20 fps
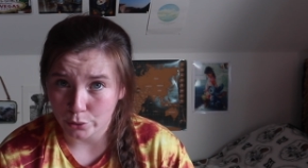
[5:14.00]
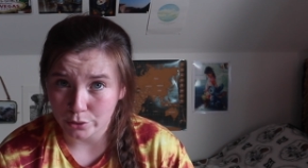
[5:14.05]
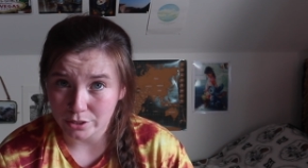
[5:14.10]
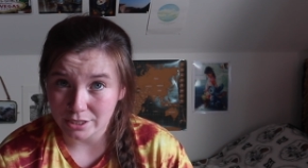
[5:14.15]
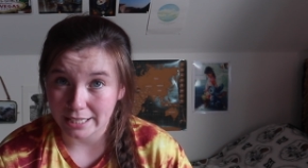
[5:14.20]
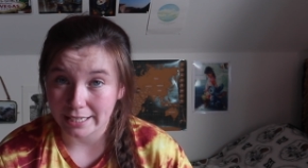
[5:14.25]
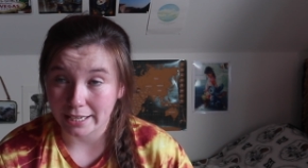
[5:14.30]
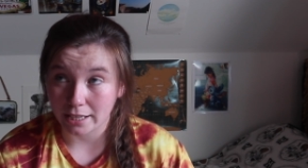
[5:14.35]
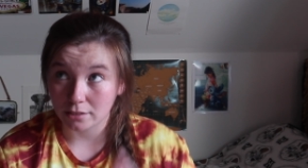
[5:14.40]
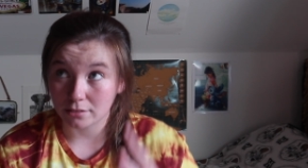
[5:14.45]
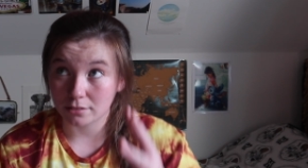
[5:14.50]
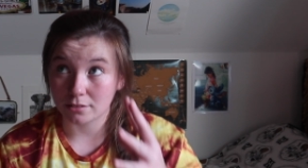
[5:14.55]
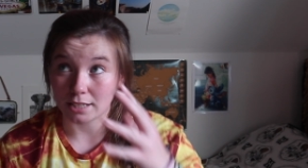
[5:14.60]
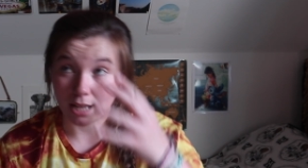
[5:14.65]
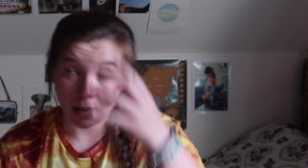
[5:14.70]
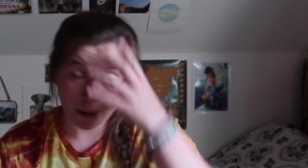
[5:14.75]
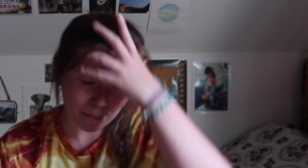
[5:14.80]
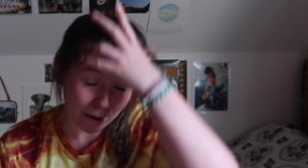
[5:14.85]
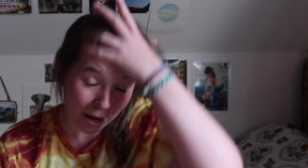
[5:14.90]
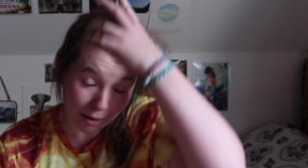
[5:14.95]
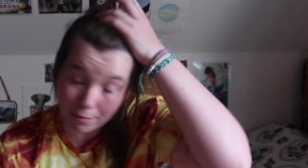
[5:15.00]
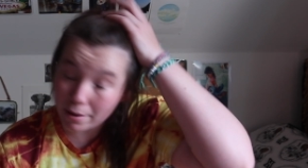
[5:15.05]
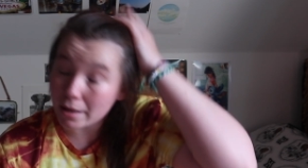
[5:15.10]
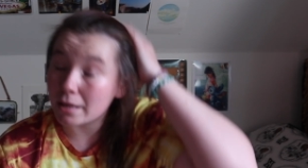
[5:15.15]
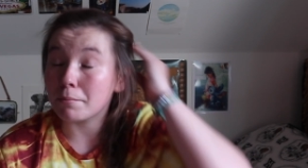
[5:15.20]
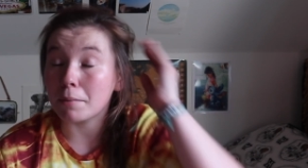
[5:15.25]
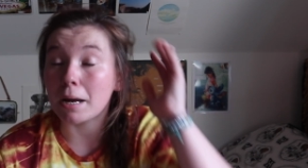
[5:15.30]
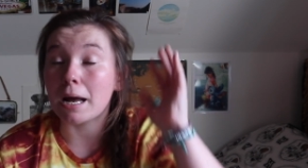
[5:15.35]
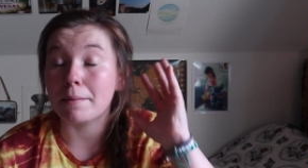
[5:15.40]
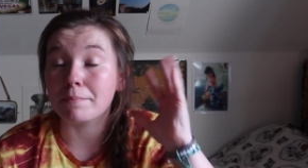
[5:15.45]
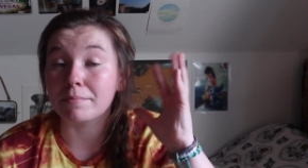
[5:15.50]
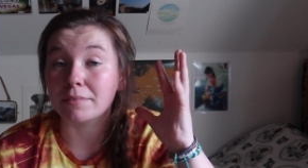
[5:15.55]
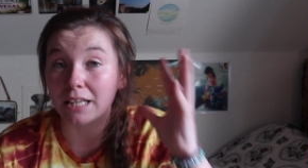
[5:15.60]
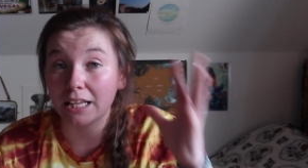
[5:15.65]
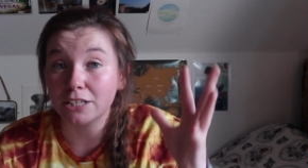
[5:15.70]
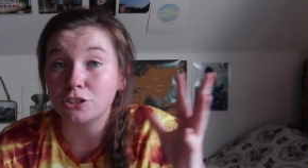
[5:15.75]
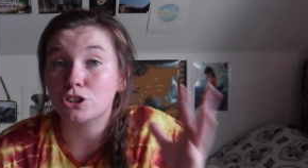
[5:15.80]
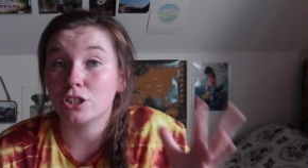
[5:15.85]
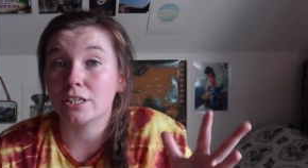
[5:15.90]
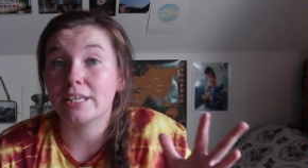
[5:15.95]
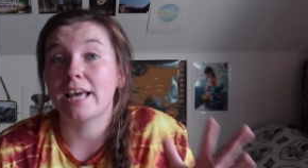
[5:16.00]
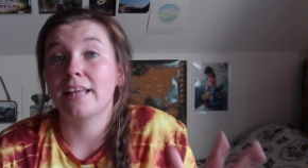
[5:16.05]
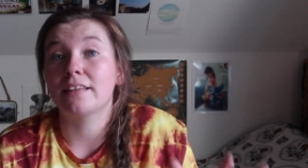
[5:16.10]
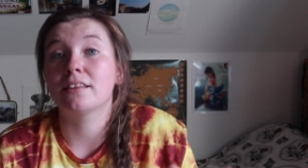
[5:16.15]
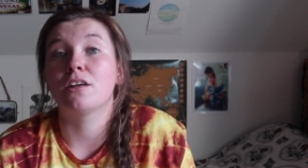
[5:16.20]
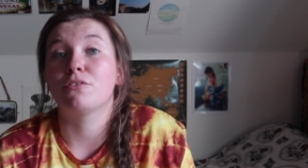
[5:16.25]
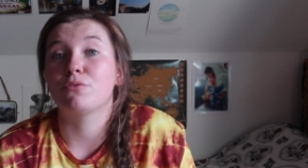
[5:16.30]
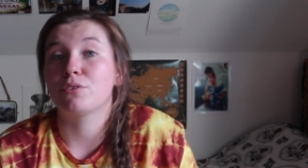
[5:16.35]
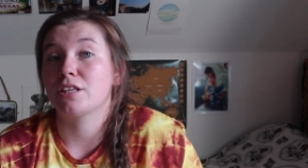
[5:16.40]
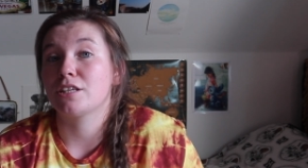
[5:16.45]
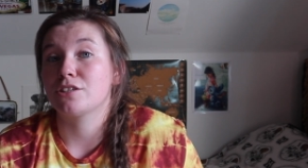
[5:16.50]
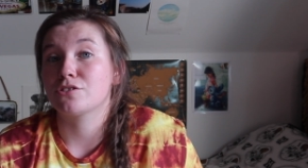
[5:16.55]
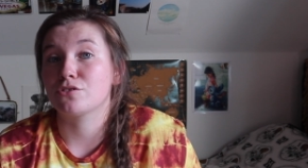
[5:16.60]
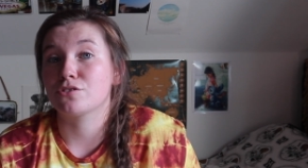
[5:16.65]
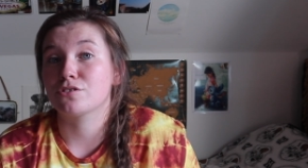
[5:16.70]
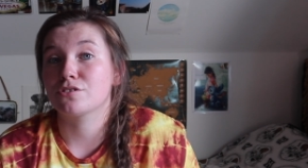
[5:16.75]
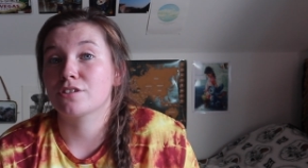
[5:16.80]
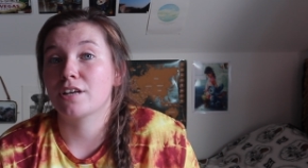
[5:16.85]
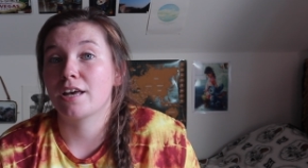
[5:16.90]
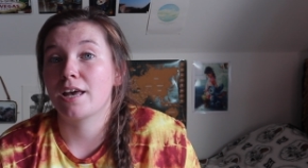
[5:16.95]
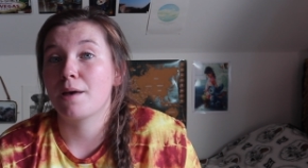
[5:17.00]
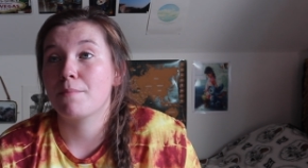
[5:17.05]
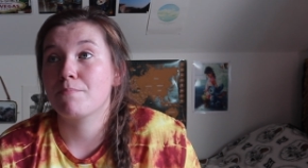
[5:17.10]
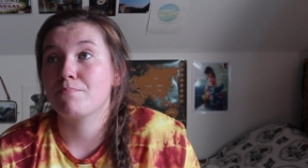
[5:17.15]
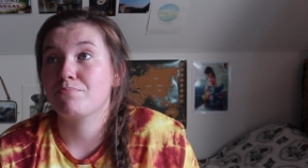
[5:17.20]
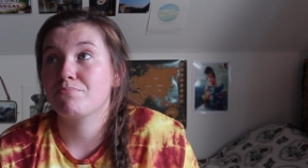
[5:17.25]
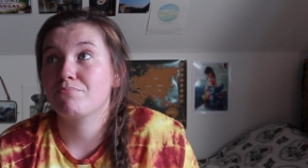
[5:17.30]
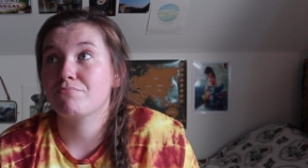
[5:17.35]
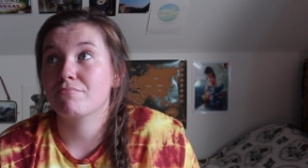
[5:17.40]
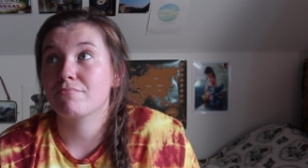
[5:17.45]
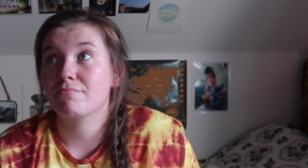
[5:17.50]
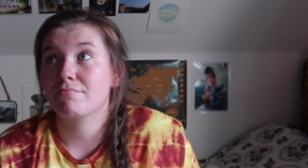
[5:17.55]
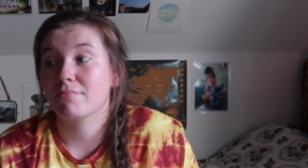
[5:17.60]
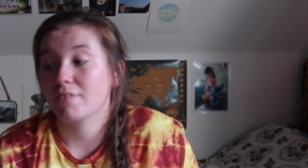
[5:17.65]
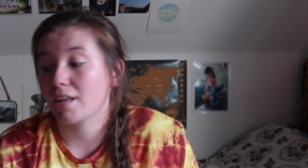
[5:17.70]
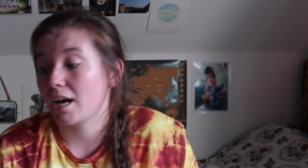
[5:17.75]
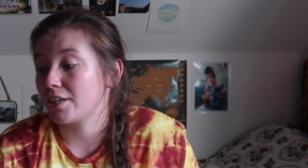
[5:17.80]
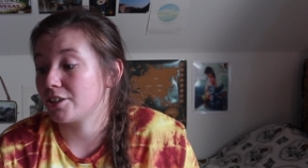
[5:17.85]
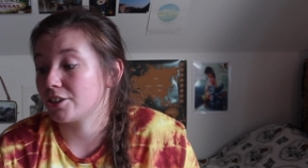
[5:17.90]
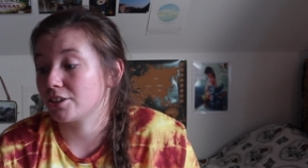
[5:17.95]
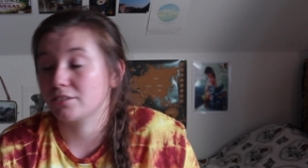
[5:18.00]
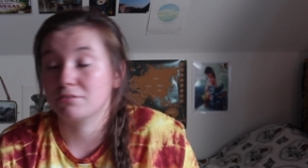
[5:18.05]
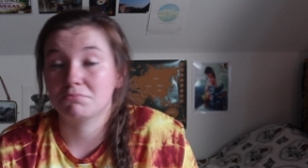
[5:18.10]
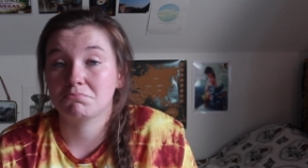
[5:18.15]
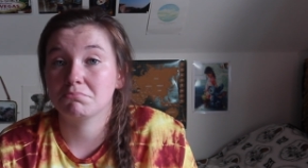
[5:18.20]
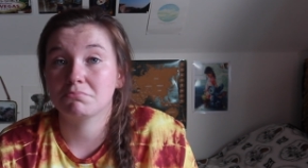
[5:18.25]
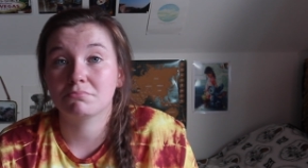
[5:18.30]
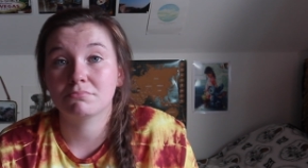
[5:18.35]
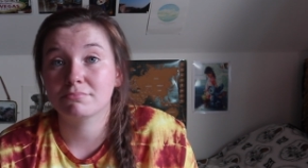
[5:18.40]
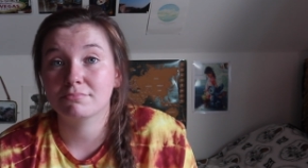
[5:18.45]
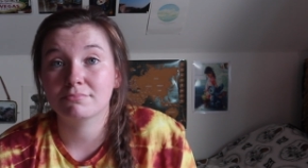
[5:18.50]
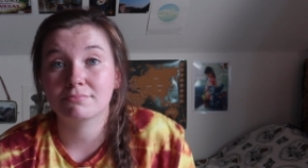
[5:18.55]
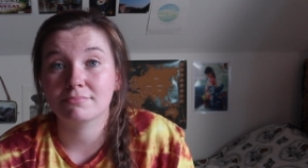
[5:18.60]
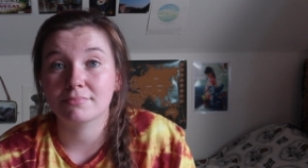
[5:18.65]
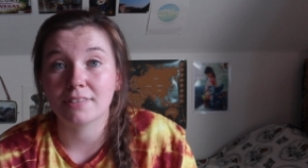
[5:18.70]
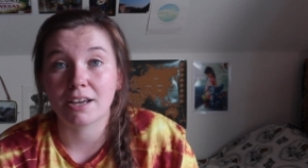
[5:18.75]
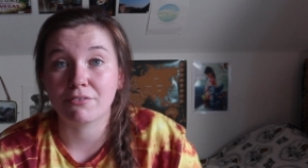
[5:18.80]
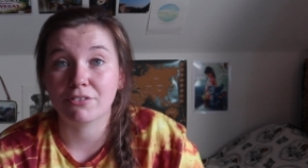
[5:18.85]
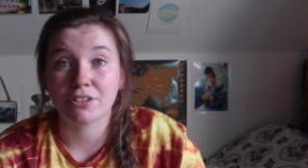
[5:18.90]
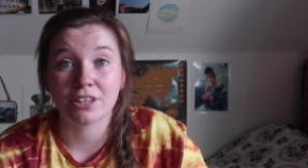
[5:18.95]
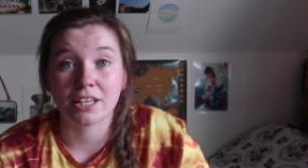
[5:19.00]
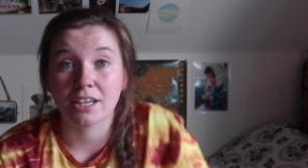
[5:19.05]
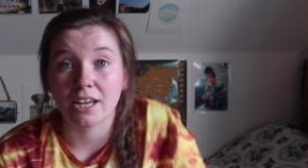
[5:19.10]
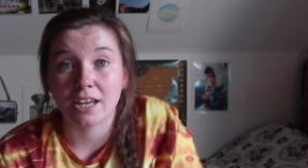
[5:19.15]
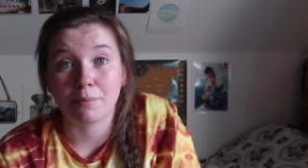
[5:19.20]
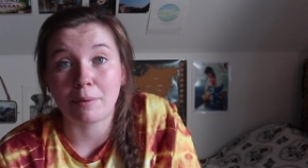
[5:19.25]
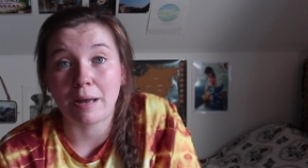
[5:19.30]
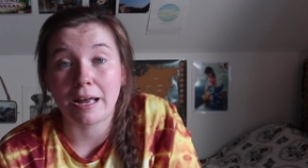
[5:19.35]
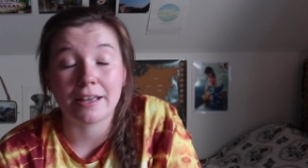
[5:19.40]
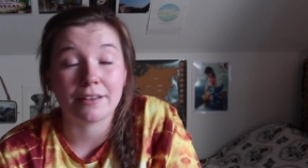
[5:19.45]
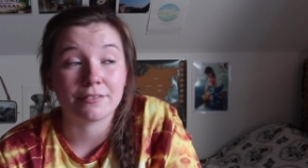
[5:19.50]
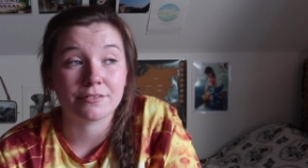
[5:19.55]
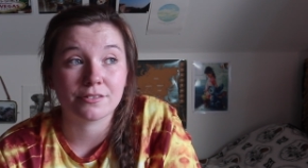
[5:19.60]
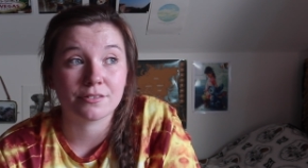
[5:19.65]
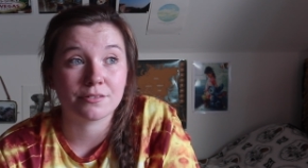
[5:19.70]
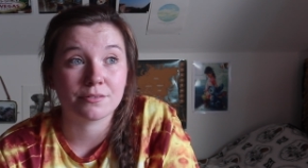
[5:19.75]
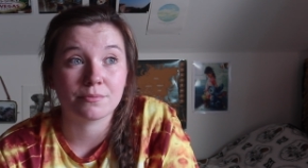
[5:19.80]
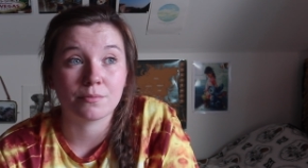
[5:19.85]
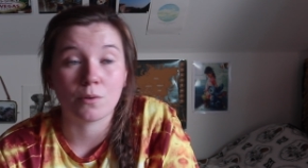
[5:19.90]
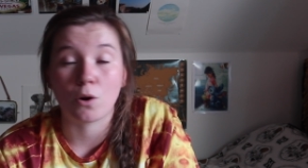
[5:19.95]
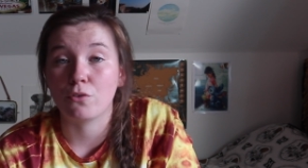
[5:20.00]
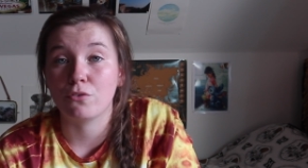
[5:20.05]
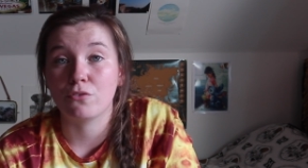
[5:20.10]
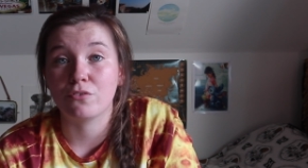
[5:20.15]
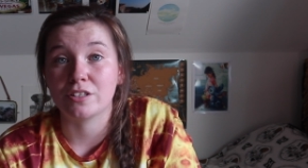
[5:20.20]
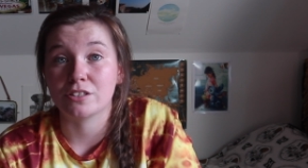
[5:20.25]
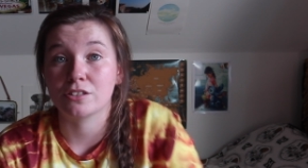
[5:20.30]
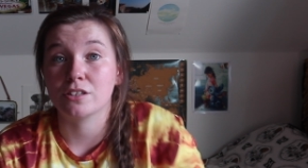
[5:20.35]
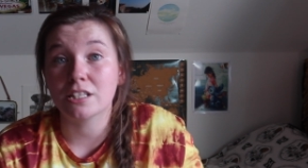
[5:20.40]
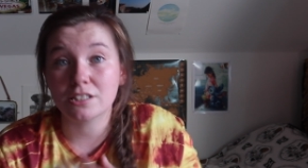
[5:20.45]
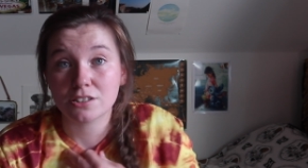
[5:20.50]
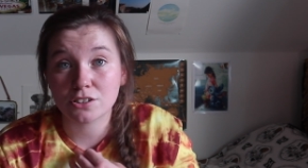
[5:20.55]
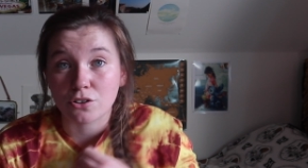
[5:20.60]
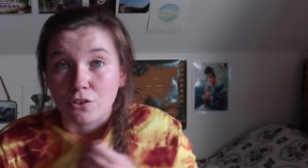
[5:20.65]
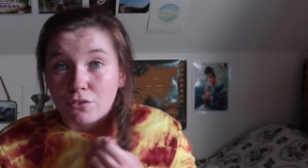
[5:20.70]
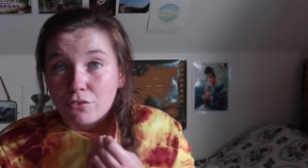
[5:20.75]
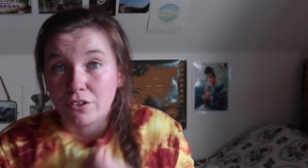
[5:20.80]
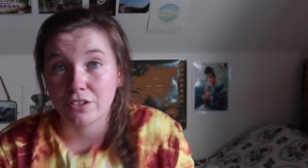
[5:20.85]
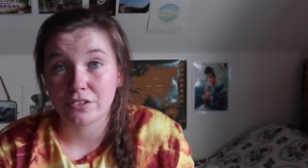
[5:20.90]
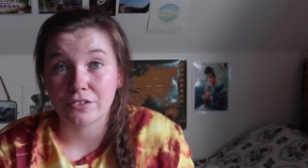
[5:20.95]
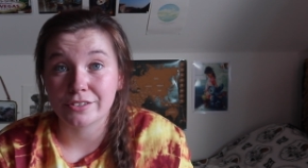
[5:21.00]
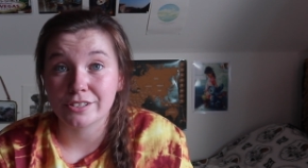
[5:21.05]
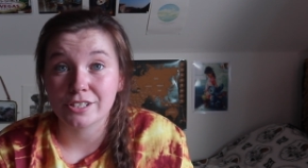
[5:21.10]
Like I'm I'm I'm literally in love with ASOS. Um, I just everything I buy is off of ASOS. This is off of ASOS.